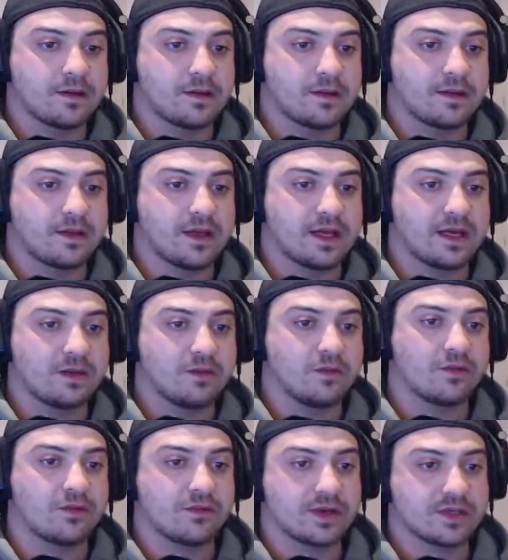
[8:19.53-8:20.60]
I think adding
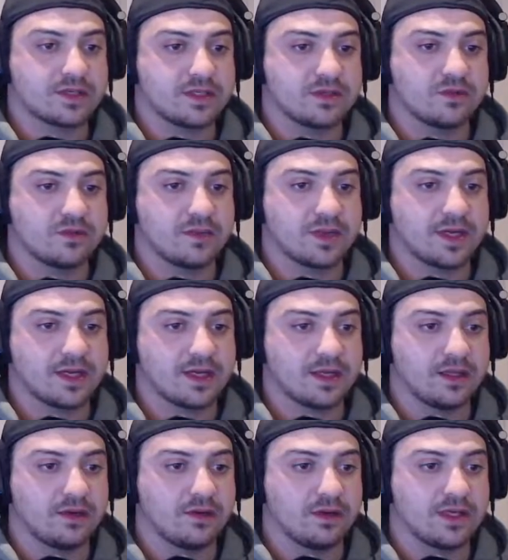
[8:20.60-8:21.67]
more thrusters would make it a
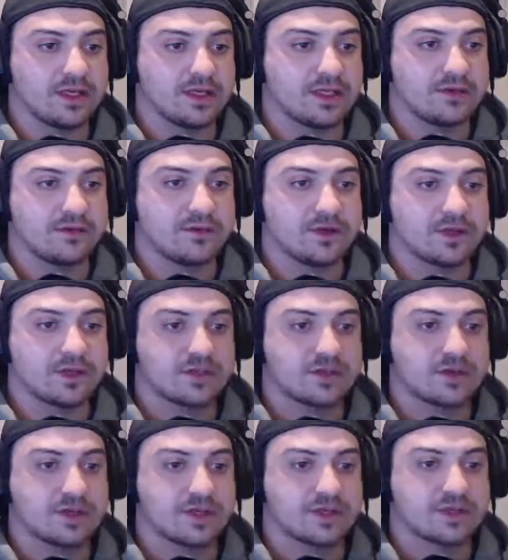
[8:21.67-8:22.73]
little easier for us
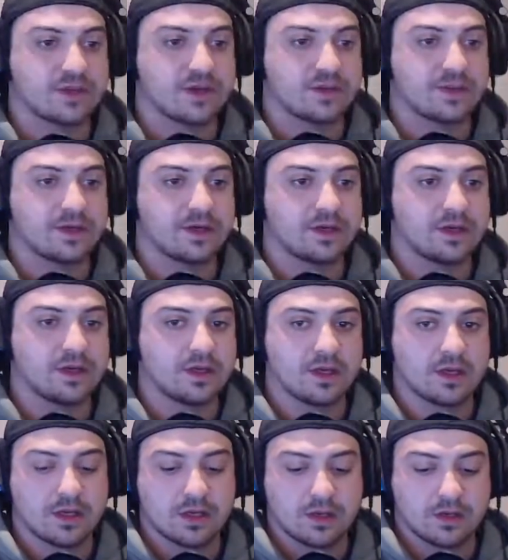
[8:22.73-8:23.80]
on that side, but
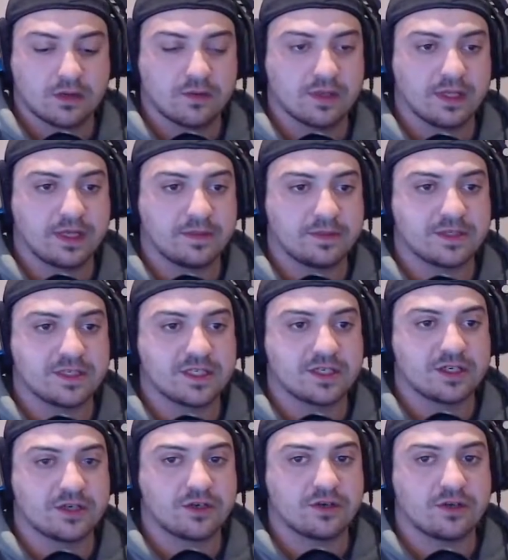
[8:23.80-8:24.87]
not really in a
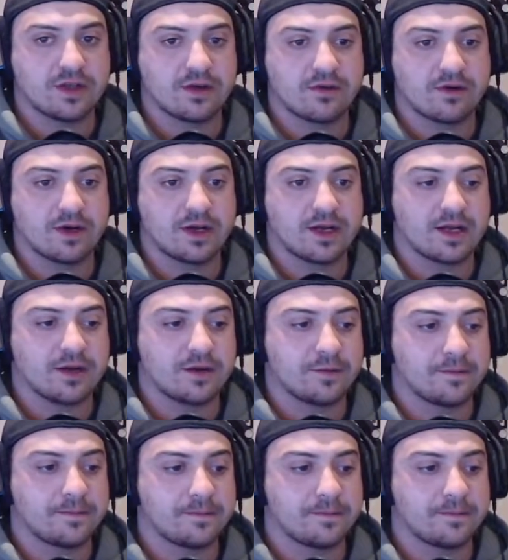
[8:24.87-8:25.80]
position to do that right now.